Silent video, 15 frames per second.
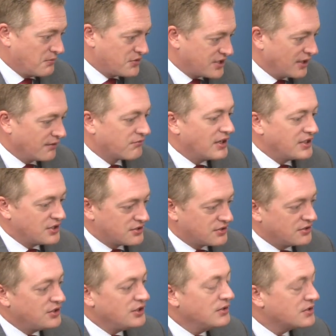
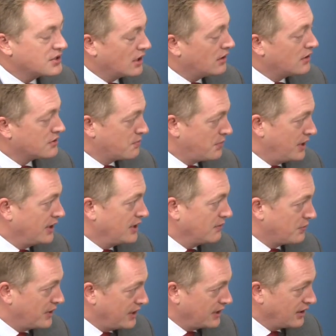self-registered used cars
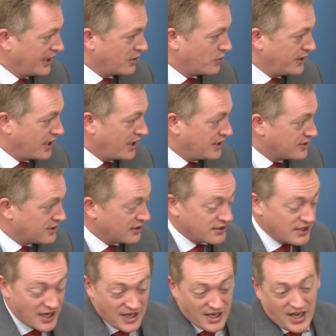being
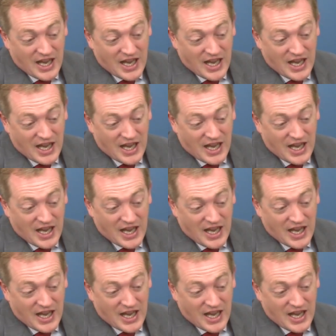liquidated.